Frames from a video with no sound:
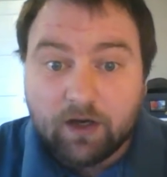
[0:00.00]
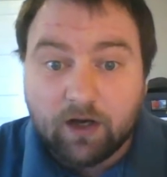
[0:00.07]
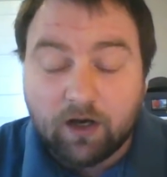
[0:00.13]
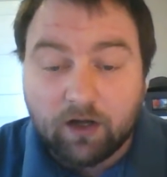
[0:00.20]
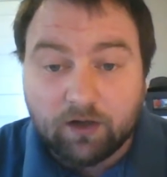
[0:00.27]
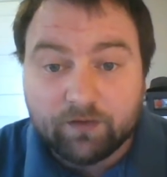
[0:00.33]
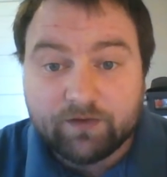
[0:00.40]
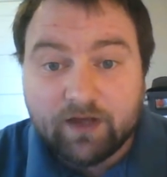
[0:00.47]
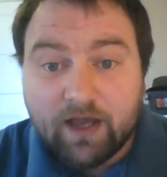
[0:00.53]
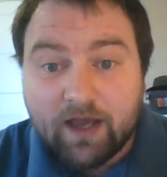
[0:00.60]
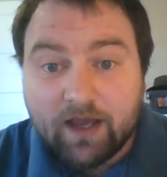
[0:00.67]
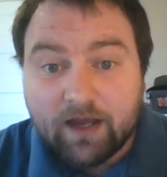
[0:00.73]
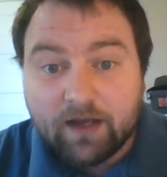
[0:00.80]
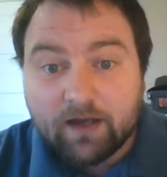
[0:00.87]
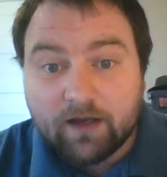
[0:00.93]
all
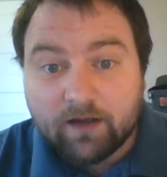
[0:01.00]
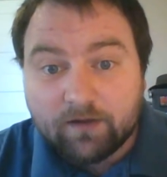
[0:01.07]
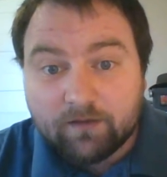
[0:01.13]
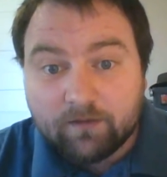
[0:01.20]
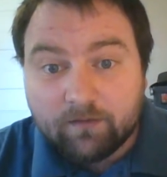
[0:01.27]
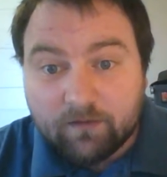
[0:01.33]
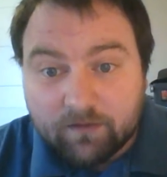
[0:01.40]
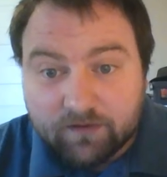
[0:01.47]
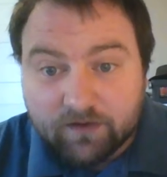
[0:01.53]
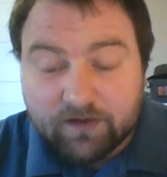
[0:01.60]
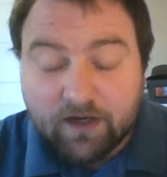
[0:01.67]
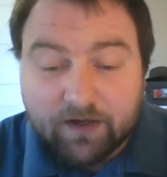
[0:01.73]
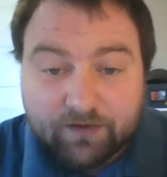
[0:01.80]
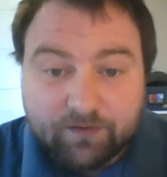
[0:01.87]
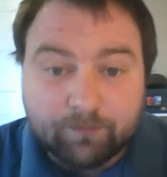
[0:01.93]
day, it's a
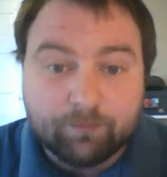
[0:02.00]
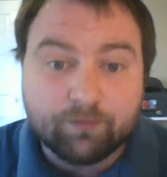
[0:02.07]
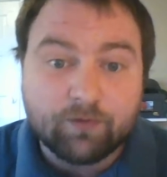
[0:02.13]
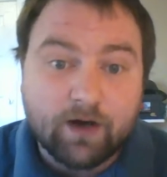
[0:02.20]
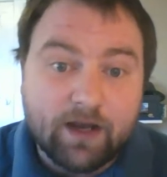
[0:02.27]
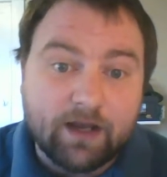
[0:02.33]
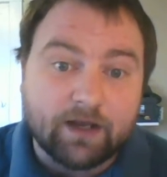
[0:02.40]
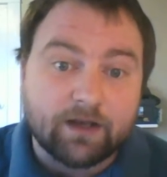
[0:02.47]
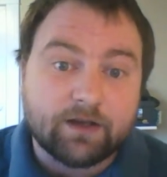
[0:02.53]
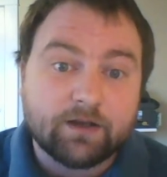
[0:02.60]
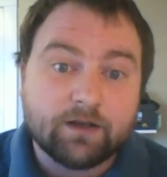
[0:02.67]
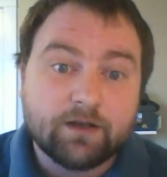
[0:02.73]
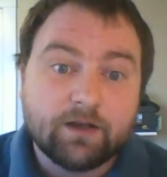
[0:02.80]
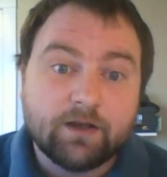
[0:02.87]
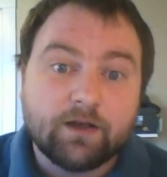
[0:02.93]
nice
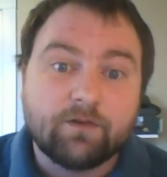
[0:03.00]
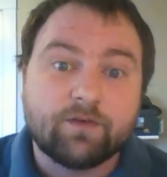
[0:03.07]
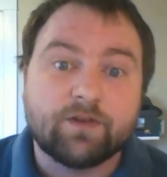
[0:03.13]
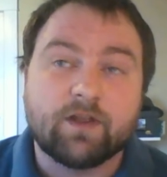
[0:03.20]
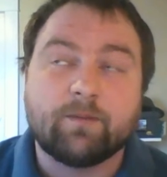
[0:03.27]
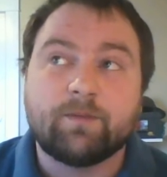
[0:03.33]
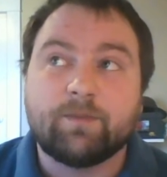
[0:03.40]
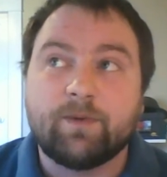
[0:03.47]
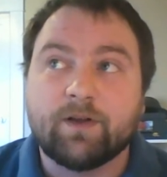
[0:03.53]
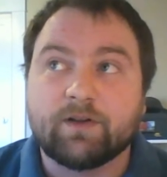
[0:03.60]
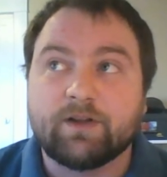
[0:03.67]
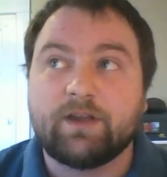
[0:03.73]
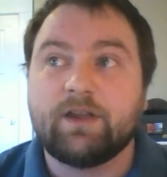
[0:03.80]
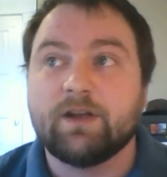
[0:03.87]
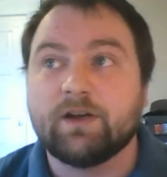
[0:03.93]
break for them to be able
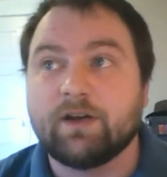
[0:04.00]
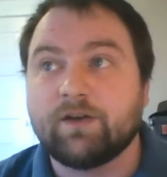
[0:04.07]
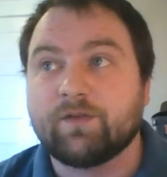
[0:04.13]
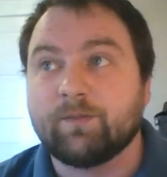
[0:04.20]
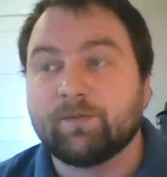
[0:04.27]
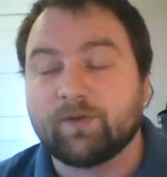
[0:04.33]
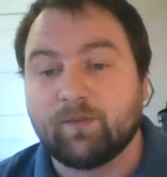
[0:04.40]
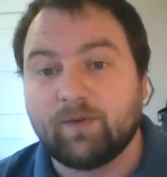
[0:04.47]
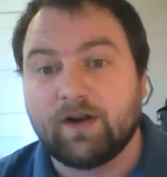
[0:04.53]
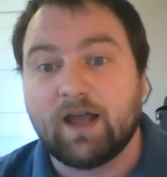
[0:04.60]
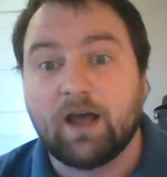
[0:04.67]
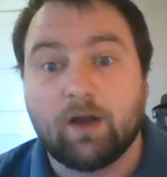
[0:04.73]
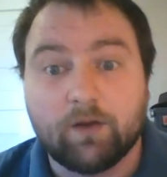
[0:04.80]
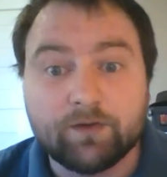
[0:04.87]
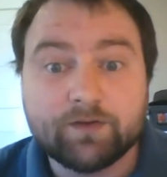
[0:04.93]
to hear it from someone
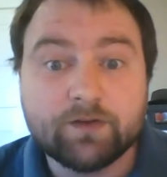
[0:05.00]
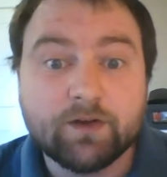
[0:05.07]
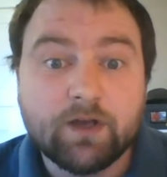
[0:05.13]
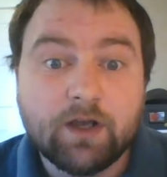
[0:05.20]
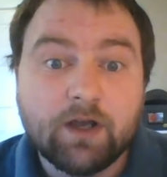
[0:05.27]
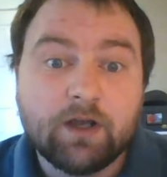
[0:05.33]
else,